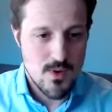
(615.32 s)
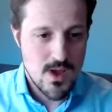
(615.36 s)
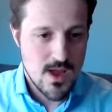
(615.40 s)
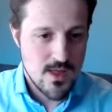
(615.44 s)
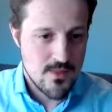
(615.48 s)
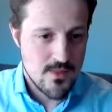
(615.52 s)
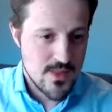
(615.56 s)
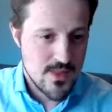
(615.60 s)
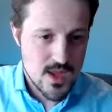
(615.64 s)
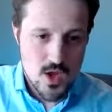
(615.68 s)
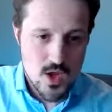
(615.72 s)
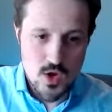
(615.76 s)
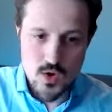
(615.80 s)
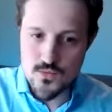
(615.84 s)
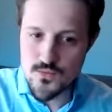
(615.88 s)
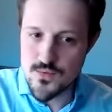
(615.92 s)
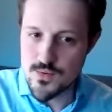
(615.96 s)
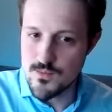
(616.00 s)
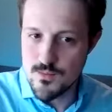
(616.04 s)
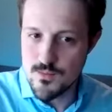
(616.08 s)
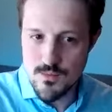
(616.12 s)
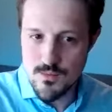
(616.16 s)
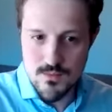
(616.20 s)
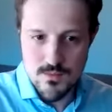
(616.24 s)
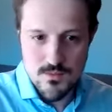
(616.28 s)
and they go
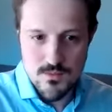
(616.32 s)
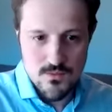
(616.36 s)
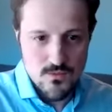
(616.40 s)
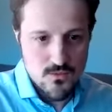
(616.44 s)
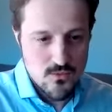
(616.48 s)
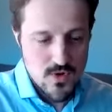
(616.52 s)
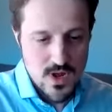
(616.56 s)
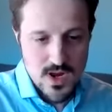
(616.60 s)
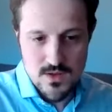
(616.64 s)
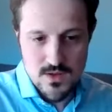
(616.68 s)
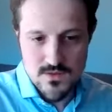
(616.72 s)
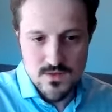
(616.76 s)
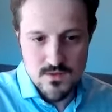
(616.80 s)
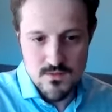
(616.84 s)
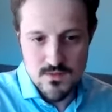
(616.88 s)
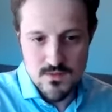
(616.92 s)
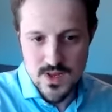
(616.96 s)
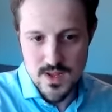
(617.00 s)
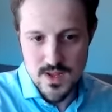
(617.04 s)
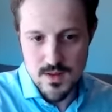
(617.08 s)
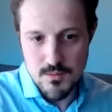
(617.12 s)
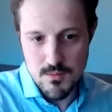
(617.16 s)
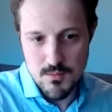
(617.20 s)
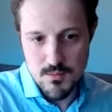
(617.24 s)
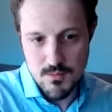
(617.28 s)
from
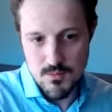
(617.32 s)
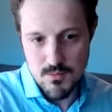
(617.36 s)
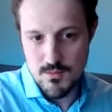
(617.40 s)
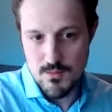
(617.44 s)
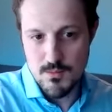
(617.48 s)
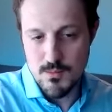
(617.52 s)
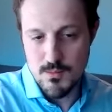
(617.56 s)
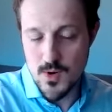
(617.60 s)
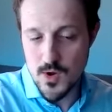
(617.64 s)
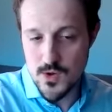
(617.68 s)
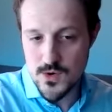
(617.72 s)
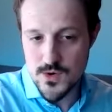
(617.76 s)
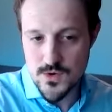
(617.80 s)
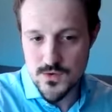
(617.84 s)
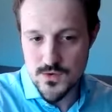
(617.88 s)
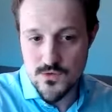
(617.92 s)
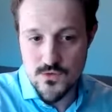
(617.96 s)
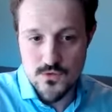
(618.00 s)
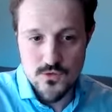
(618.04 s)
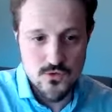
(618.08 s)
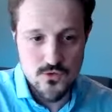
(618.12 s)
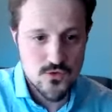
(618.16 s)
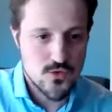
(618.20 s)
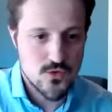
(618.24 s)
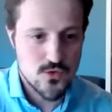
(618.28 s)
relatively
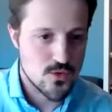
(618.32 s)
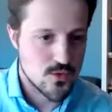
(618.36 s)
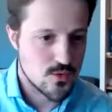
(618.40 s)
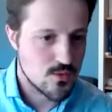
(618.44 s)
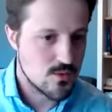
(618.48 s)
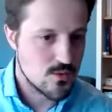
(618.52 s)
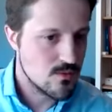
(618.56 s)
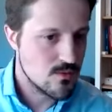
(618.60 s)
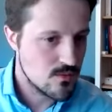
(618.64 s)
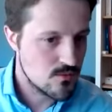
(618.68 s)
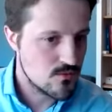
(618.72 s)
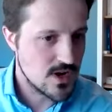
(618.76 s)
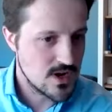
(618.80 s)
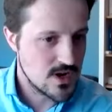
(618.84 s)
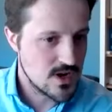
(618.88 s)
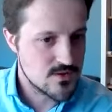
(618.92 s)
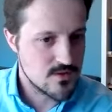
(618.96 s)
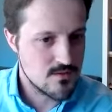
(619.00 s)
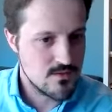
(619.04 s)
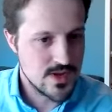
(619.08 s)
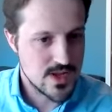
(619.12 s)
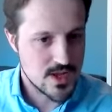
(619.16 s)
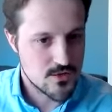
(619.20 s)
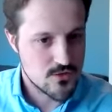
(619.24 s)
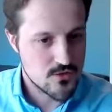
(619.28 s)
modest to
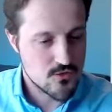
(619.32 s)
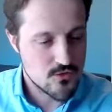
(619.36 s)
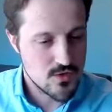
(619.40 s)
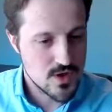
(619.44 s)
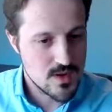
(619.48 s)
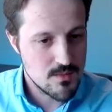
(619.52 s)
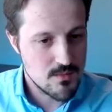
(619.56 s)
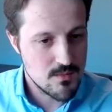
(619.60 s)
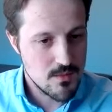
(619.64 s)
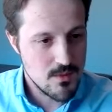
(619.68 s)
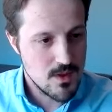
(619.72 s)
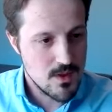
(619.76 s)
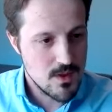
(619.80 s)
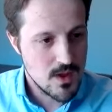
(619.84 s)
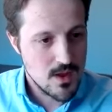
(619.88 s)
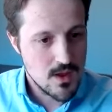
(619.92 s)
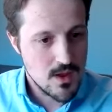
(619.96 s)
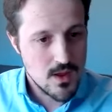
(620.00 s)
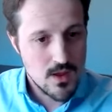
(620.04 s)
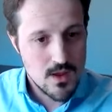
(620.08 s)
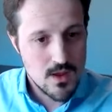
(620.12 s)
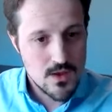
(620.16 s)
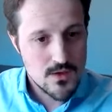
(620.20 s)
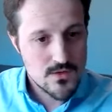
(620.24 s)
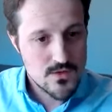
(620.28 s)
relatively extreme.
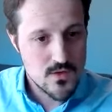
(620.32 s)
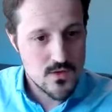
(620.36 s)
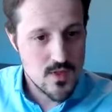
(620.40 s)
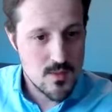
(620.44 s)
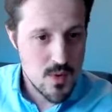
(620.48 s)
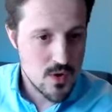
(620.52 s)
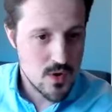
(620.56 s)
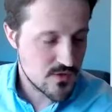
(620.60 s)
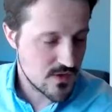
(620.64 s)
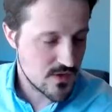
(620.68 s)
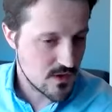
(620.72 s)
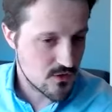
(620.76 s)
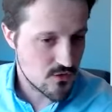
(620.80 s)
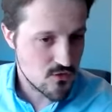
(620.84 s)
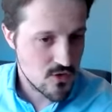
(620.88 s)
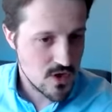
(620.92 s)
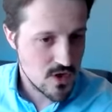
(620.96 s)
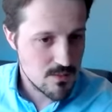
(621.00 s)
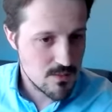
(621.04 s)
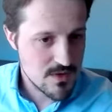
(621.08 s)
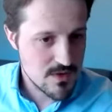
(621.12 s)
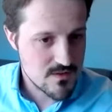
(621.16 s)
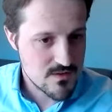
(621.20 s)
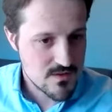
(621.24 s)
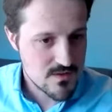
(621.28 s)
So the most
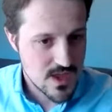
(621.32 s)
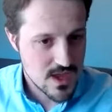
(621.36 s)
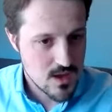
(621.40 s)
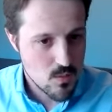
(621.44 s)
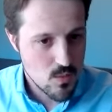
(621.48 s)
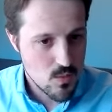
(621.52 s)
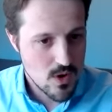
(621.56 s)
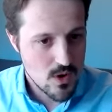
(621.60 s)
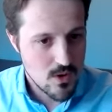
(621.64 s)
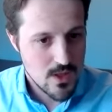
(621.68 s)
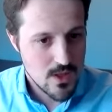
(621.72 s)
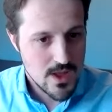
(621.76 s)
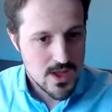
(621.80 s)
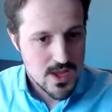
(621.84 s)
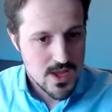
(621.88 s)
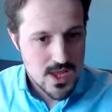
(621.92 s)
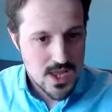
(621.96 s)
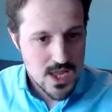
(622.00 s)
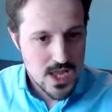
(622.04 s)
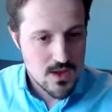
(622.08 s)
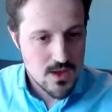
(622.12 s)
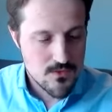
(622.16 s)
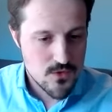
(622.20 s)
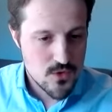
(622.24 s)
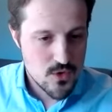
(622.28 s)
extreme is saying, well,
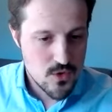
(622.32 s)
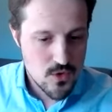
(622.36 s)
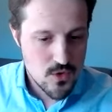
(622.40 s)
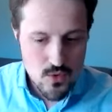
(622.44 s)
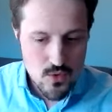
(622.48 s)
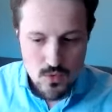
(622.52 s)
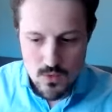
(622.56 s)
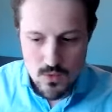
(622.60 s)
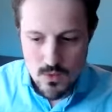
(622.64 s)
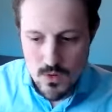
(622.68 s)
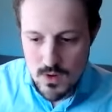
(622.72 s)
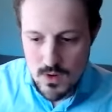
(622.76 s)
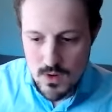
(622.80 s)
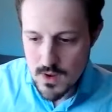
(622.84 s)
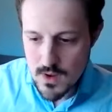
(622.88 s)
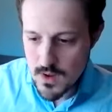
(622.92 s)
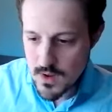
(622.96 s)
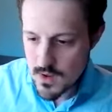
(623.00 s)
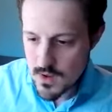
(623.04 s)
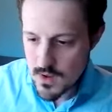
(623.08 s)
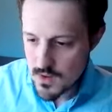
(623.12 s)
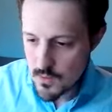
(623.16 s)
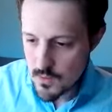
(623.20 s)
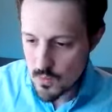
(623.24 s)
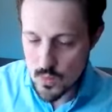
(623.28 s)
if you
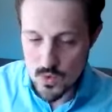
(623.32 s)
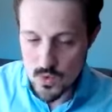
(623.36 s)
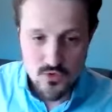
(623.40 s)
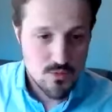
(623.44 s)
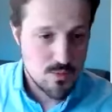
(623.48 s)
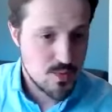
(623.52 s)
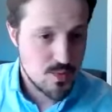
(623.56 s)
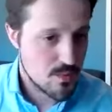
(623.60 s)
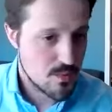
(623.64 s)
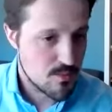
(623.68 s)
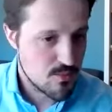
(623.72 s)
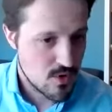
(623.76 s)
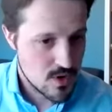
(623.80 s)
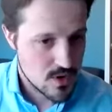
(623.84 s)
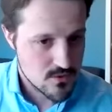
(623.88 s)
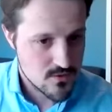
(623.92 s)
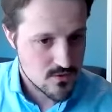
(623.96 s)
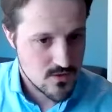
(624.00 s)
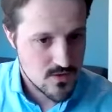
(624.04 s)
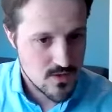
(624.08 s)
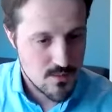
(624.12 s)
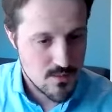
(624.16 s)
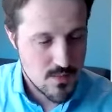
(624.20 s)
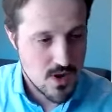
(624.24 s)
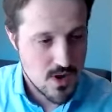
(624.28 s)
want to put a
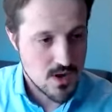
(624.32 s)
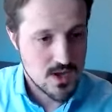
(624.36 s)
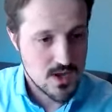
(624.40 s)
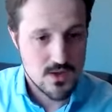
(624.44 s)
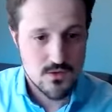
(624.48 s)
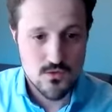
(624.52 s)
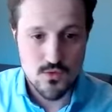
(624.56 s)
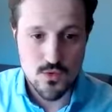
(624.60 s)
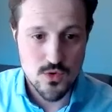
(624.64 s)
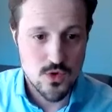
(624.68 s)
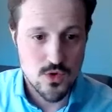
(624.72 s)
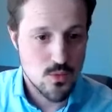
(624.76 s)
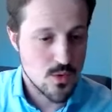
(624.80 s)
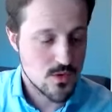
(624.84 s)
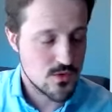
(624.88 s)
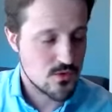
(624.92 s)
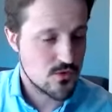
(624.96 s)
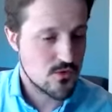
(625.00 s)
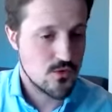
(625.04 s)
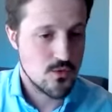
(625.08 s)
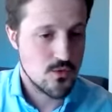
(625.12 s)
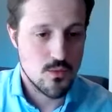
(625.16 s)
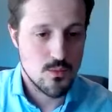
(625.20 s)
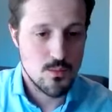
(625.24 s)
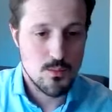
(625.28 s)
product on the market or you want
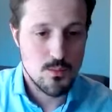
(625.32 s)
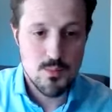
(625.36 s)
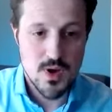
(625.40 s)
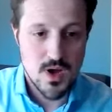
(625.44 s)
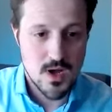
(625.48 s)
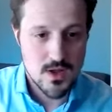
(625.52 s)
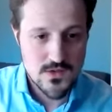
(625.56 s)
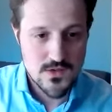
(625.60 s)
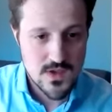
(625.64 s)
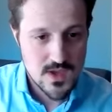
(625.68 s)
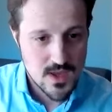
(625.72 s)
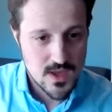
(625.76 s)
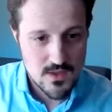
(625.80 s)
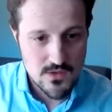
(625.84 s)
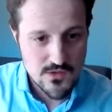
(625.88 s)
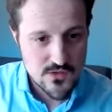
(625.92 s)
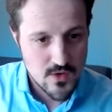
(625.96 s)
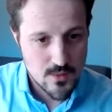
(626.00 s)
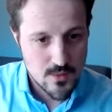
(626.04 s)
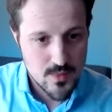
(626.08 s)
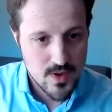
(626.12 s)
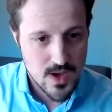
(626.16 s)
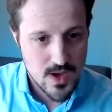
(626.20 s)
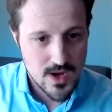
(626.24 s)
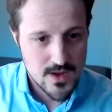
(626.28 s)
to partake in
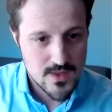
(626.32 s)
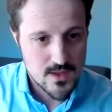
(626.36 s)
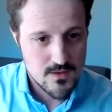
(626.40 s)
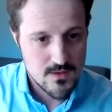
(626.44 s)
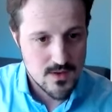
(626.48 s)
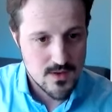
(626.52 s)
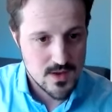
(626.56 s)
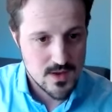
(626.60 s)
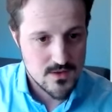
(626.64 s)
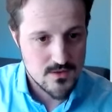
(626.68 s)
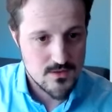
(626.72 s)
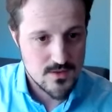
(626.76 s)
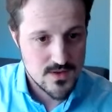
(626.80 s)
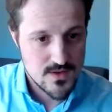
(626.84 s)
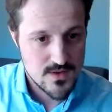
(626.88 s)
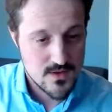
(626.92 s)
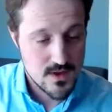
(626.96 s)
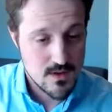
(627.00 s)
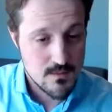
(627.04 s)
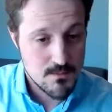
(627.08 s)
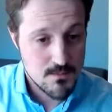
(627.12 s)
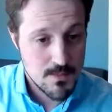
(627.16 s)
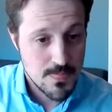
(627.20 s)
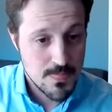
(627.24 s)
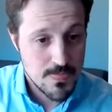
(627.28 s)
some kind of
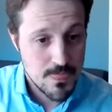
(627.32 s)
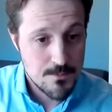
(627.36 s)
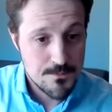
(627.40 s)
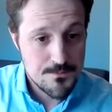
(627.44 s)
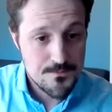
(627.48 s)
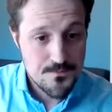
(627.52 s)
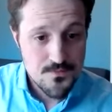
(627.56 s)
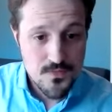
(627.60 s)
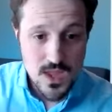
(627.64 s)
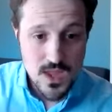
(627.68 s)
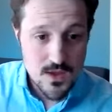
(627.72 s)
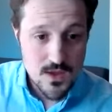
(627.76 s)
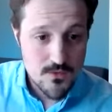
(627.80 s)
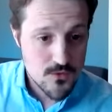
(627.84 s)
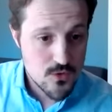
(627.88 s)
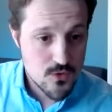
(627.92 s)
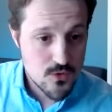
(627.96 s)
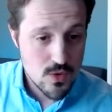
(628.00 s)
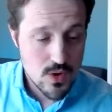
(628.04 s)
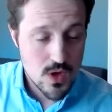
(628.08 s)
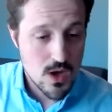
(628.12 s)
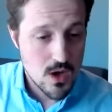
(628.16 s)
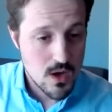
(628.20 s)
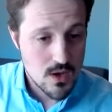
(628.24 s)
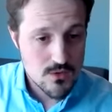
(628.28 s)
activity, if
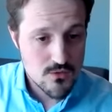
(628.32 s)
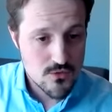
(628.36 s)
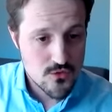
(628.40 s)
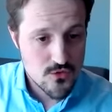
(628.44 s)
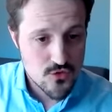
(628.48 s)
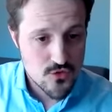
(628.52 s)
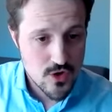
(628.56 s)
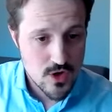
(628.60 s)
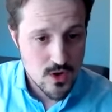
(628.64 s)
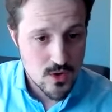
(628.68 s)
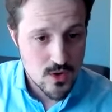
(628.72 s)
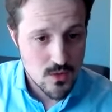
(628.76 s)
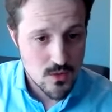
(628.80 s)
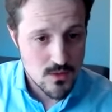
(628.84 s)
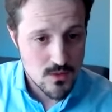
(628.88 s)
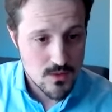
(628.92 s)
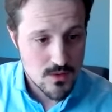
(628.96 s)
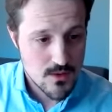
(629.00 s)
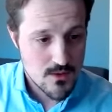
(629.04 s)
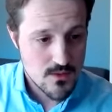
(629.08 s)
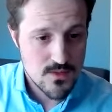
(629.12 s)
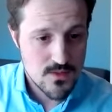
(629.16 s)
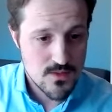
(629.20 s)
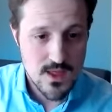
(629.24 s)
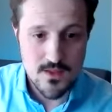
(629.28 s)
you can't show
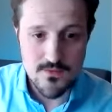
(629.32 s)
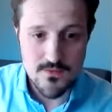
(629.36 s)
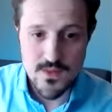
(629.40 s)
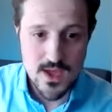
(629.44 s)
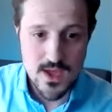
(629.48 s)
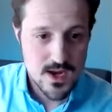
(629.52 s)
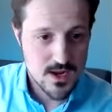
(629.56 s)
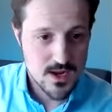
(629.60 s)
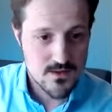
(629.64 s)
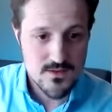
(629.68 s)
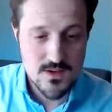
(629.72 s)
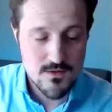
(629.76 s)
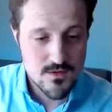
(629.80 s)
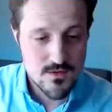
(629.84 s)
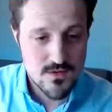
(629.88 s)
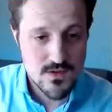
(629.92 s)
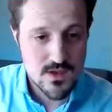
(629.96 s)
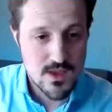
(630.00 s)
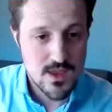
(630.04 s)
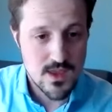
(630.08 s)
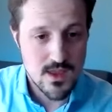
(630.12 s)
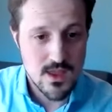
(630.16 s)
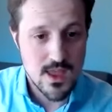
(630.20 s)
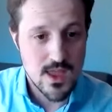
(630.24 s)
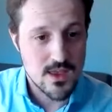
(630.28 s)
that that
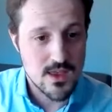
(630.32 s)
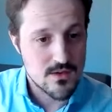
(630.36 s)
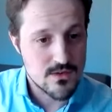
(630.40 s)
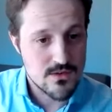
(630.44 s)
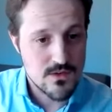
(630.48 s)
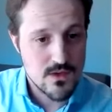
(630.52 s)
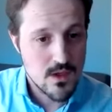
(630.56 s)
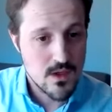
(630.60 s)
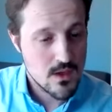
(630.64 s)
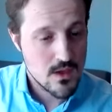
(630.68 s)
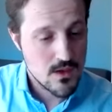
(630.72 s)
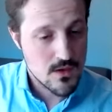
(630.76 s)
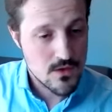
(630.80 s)
activity is